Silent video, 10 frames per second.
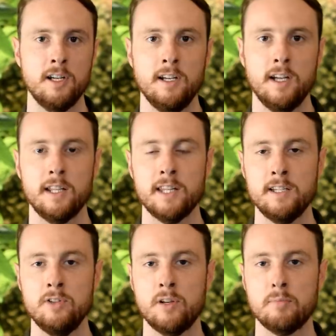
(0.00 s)
and then you
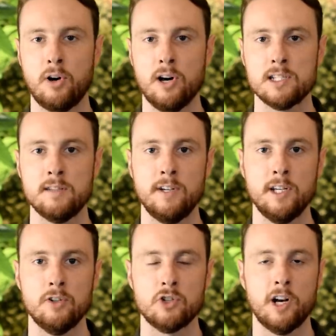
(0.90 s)
can pause the video
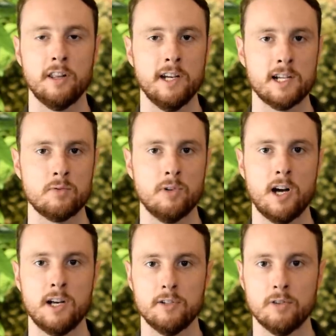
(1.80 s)
and try the next one on
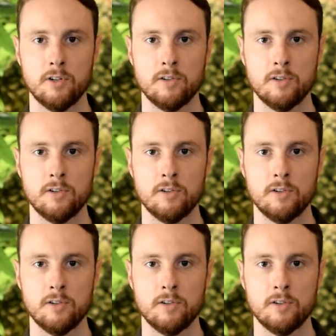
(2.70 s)
your own.